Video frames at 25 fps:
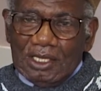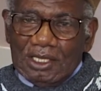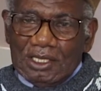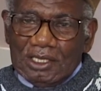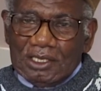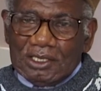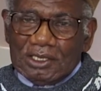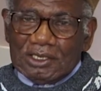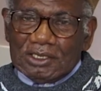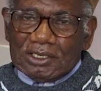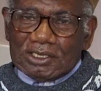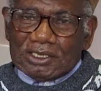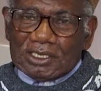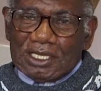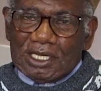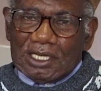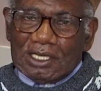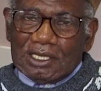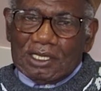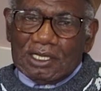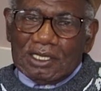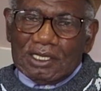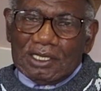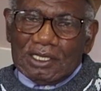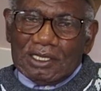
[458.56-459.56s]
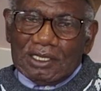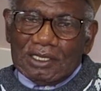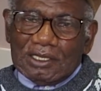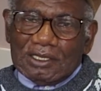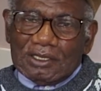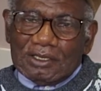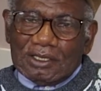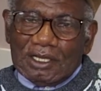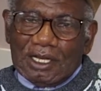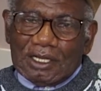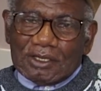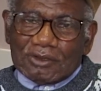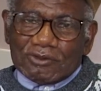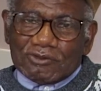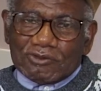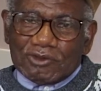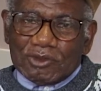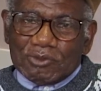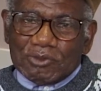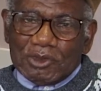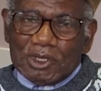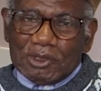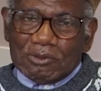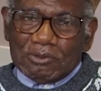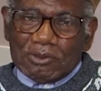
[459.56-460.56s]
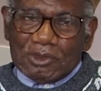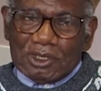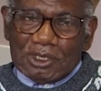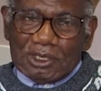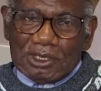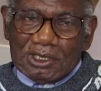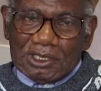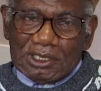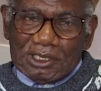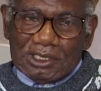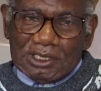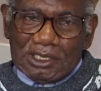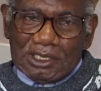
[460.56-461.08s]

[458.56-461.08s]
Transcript: He said that, remember,